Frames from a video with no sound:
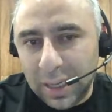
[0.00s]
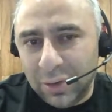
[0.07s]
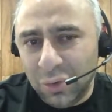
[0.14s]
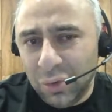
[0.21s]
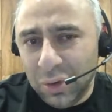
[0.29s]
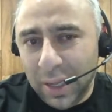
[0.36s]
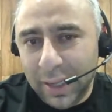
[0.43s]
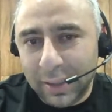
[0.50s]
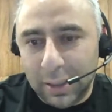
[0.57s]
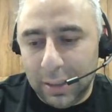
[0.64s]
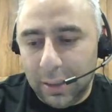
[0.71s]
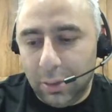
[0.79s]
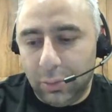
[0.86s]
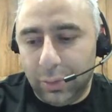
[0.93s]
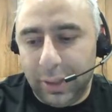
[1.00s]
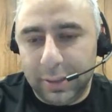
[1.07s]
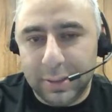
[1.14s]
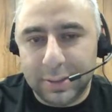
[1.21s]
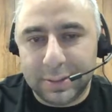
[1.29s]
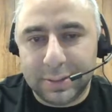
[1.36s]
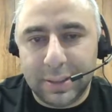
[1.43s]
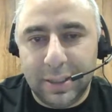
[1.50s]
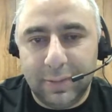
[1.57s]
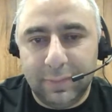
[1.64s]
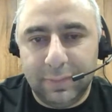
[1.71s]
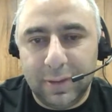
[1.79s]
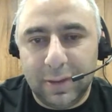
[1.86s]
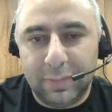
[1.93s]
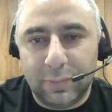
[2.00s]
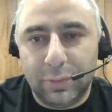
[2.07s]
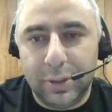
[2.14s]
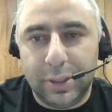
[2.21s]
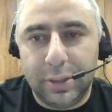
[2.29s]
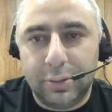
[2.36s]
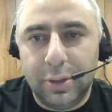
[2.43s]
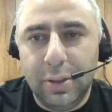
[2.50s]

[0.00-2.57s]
I don't like allowing this a5, queen e3.